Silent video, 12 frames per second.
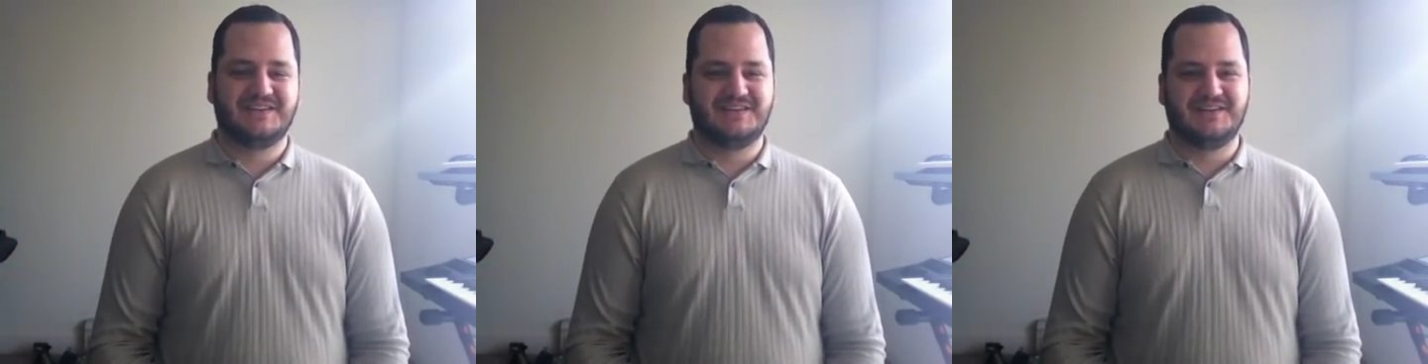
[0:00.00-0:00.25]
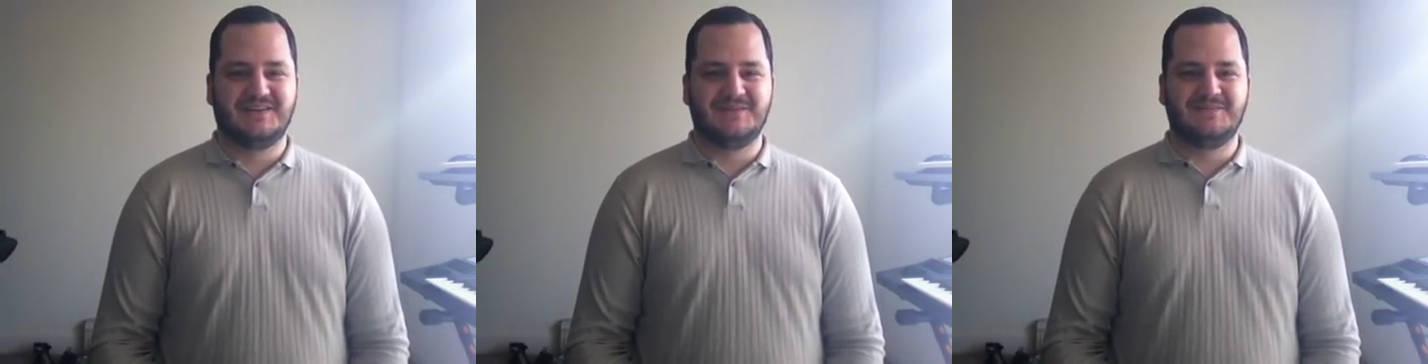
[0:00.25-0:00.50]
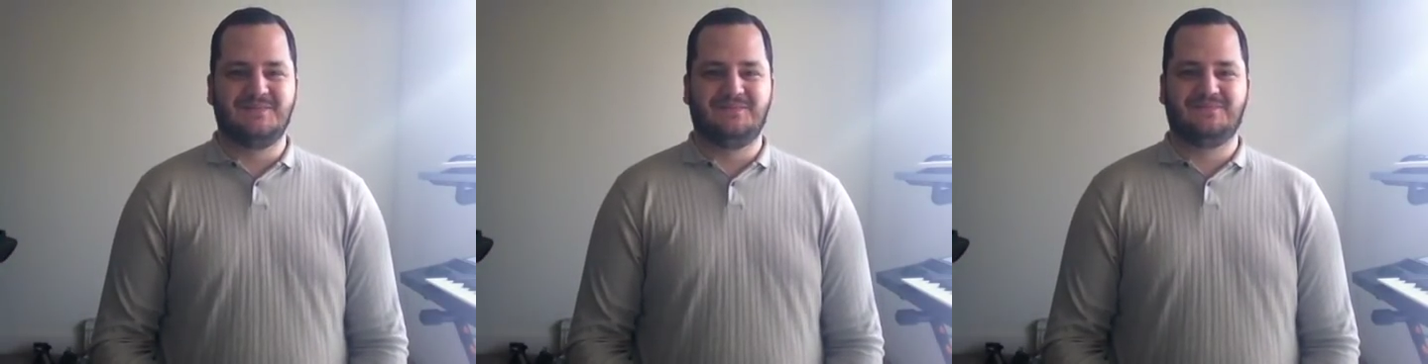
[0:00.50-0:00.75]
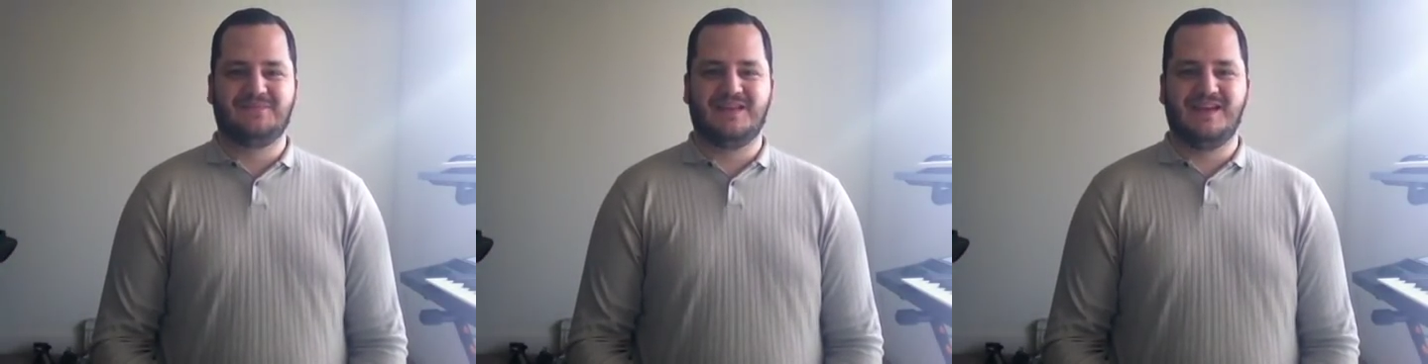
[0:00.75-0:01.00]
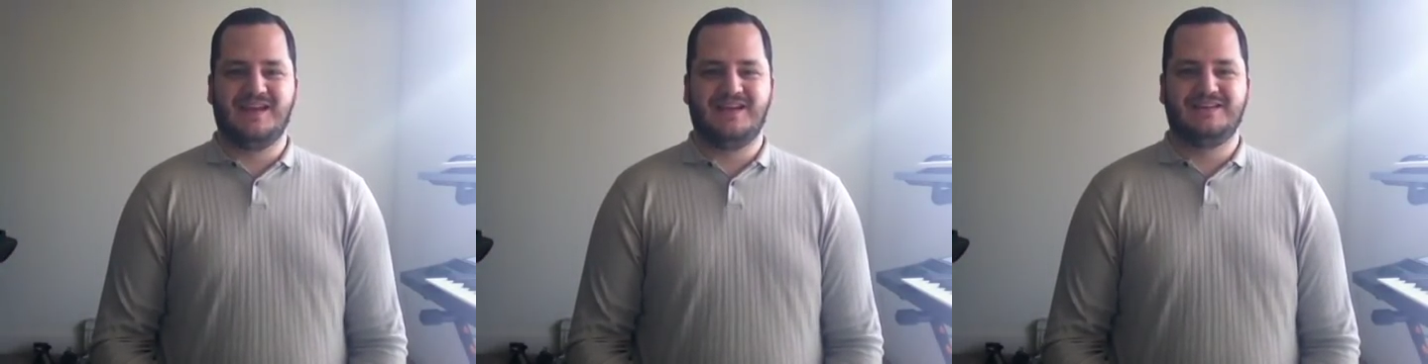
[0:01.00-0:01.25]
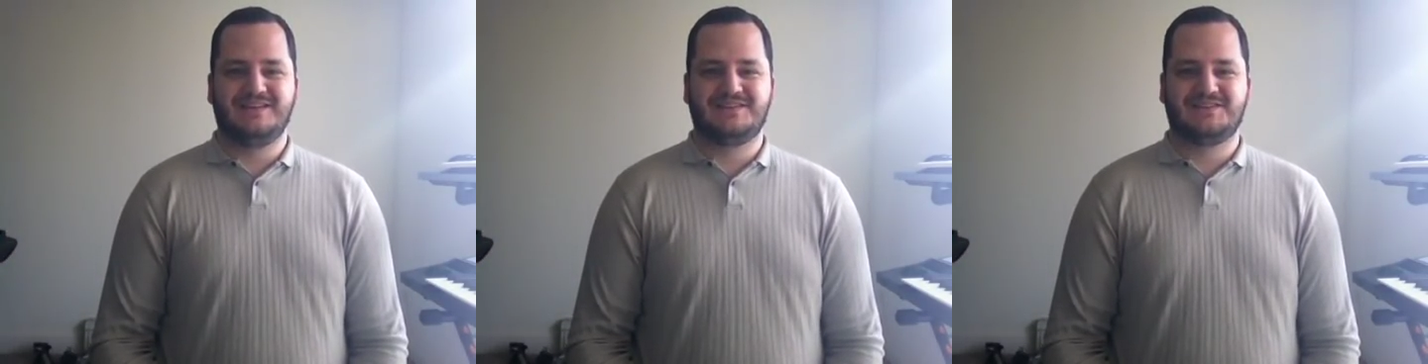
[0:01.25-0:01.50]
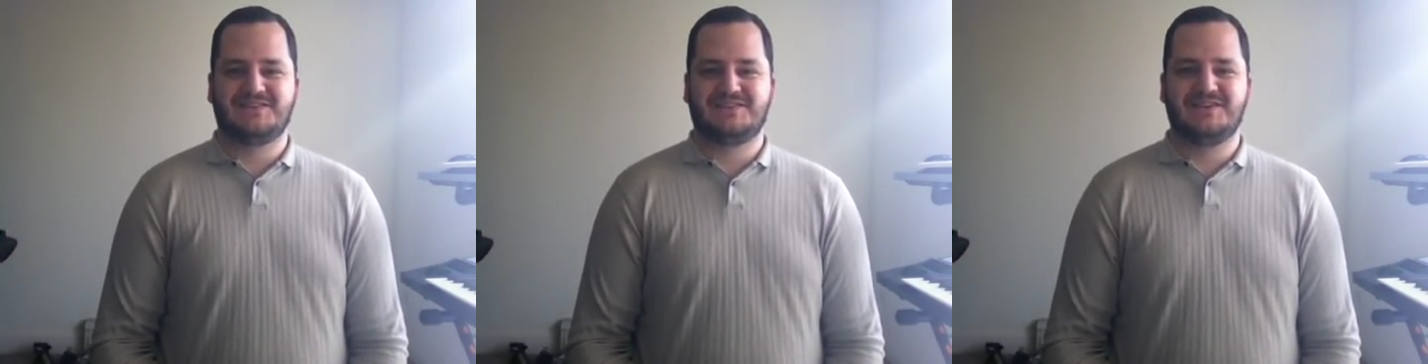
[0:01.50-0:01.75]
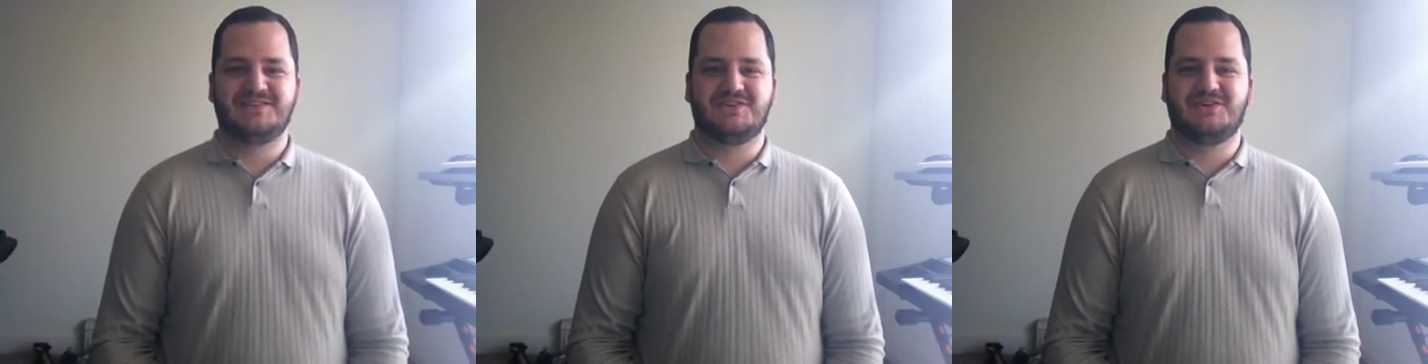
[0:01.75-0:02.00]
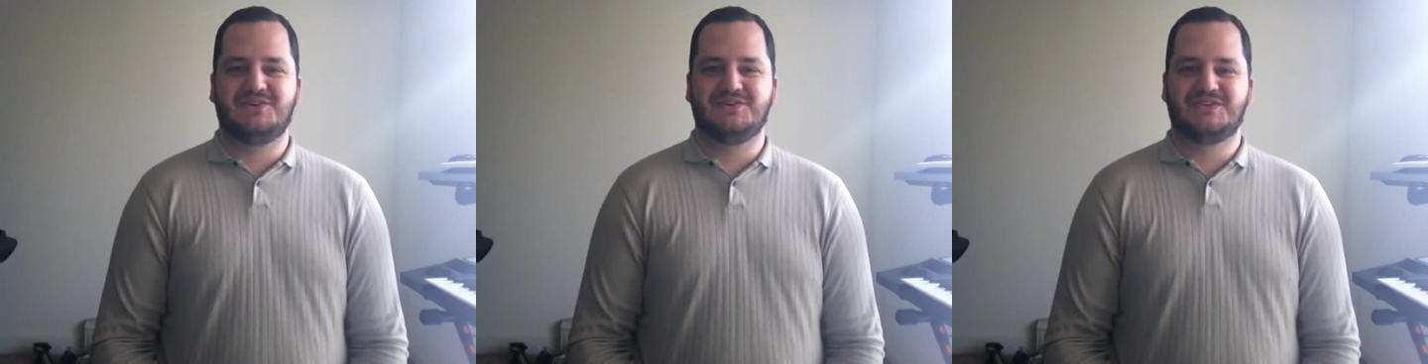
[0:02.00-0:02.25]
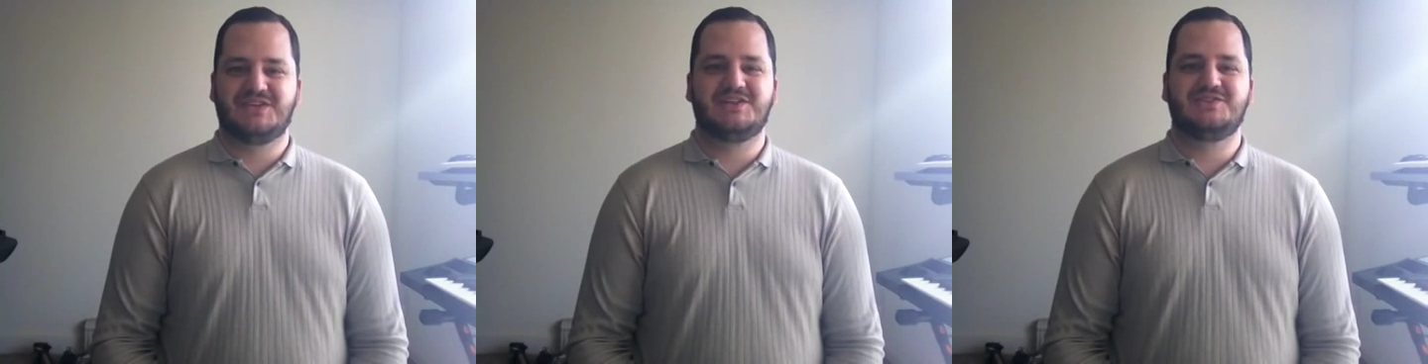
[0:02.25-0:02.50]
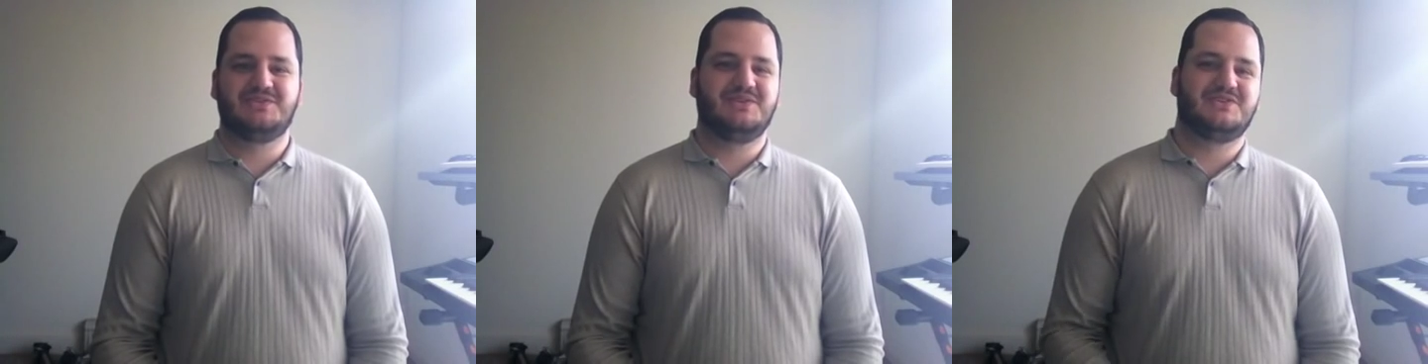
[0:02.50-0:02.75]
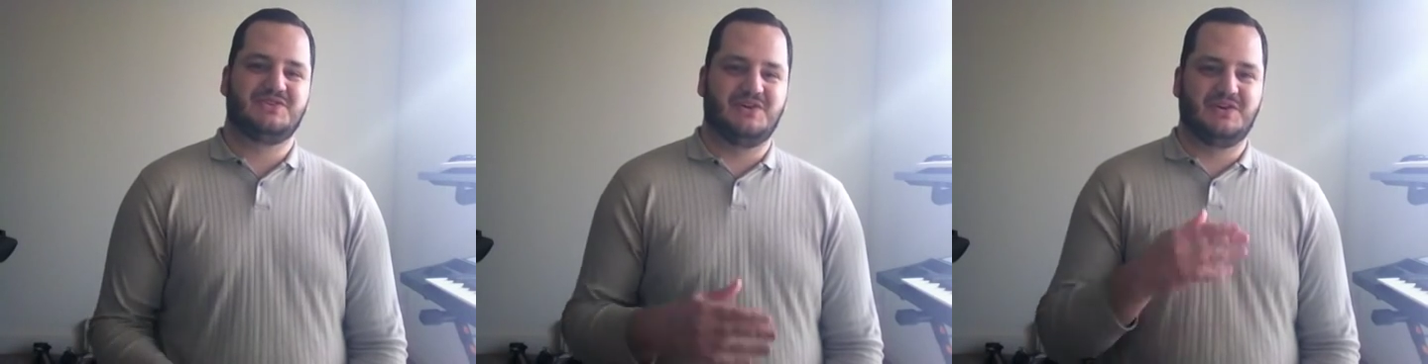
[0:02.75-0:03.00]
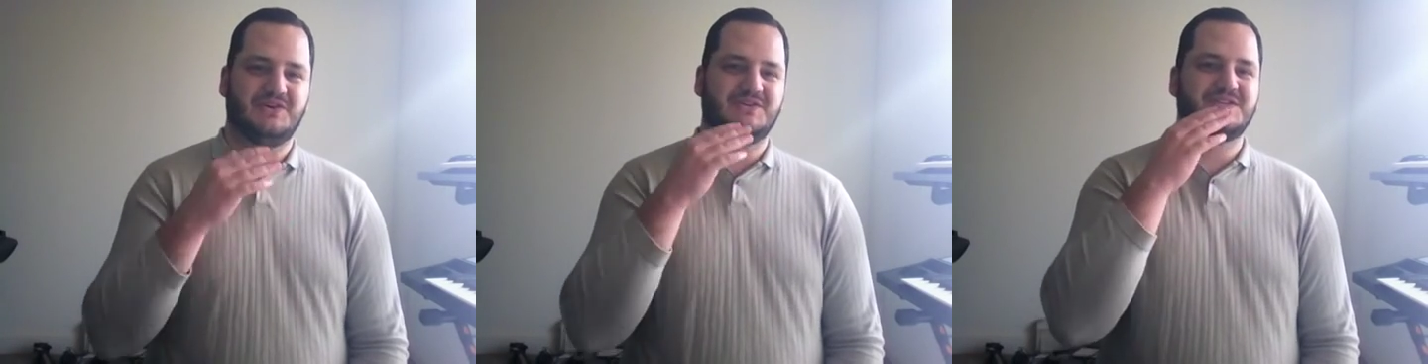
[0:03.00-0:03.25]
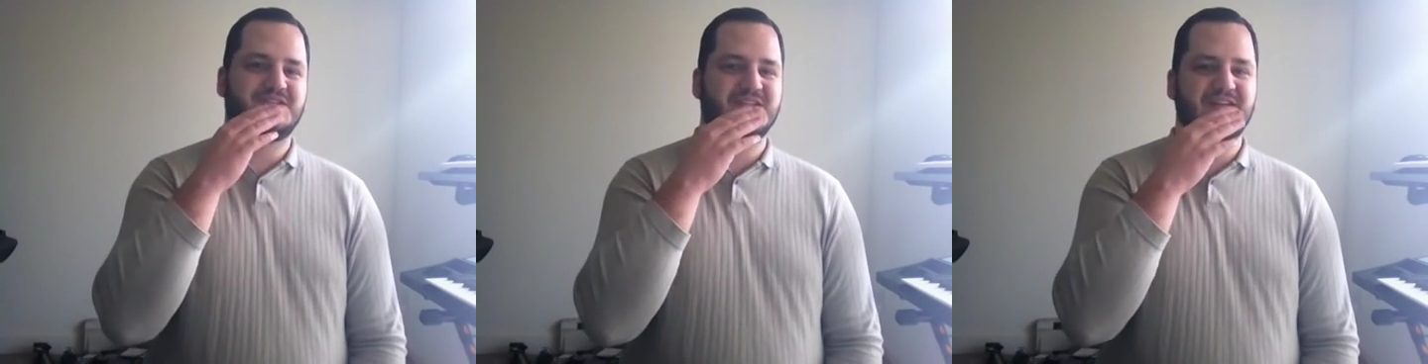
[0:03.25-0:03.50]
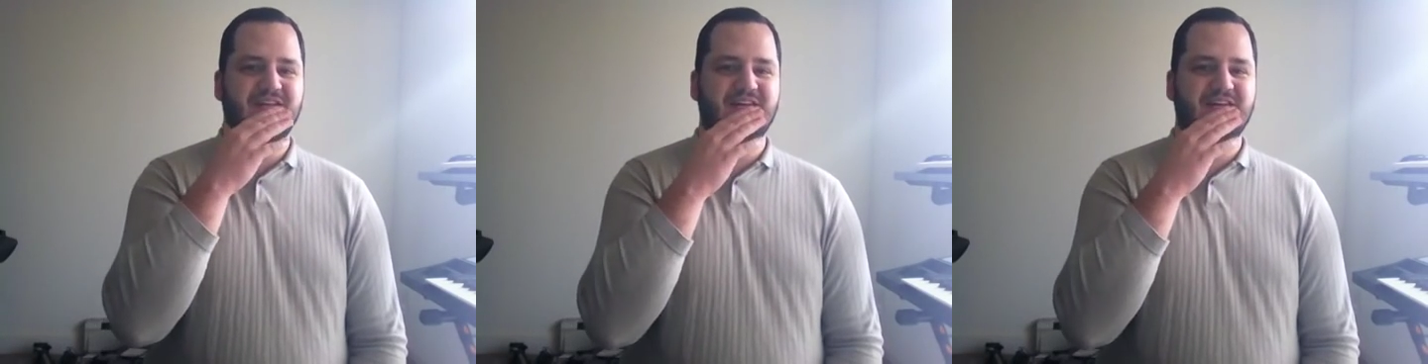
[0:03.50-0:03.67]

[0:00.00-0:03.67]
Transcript: And it's all sexually charged.